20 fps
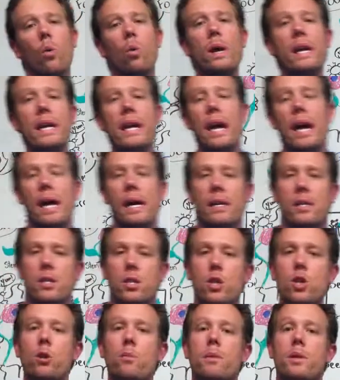we
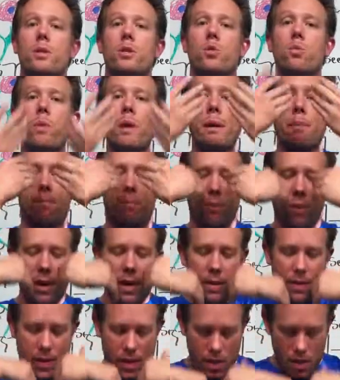as humans, we
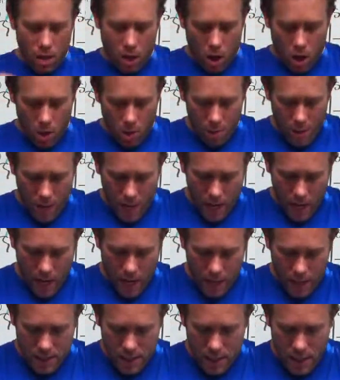breathe in carbon
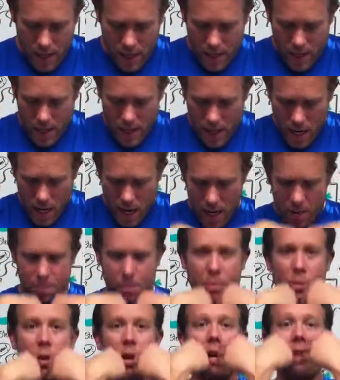dioxide
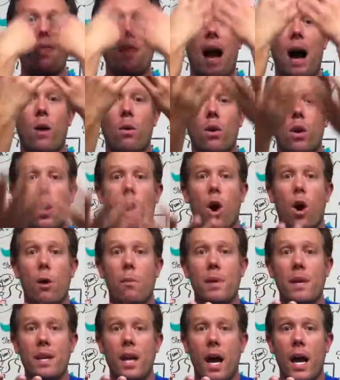and breathe out
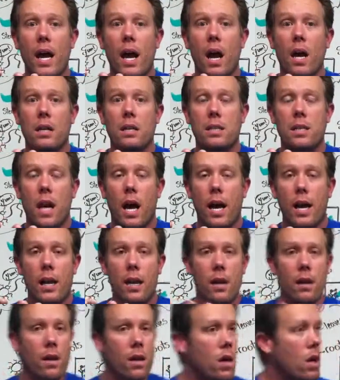carbon
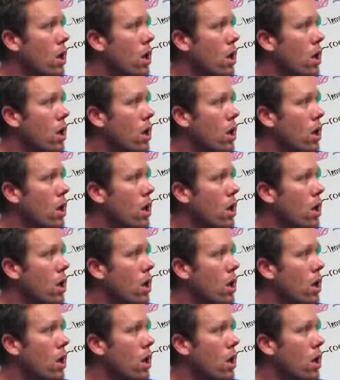dioxide.